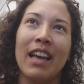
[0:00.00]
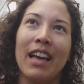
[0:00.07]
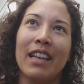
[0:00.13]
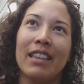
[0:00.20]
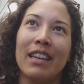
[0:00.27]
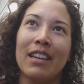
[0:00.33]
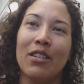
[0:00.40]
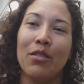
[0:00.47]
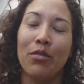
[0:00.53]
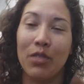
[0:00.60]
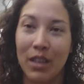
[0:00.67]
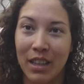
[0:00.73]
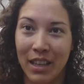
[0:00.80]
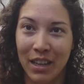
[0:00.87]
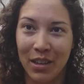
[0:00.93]
and then you
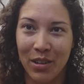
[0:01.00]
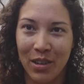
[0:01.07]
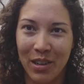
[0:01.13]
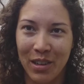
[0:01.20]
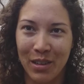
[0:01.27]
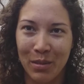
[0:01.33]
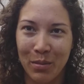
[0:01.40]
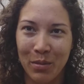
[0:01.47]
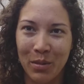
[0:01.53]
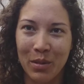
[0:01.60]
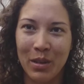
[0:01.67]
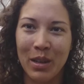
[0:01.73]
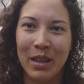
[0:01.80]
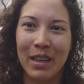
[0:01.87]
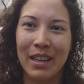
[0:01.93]
feel like you're not
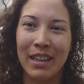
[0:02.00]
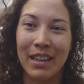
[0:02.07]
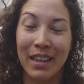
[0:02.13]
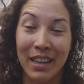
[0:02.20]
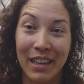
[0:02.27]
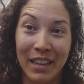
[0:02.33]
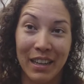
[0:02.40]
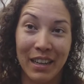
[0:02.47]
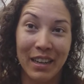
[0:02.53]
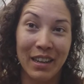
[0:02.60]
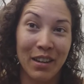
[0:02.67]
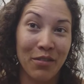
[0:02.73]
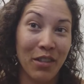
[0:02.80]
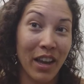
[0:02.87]
getting enough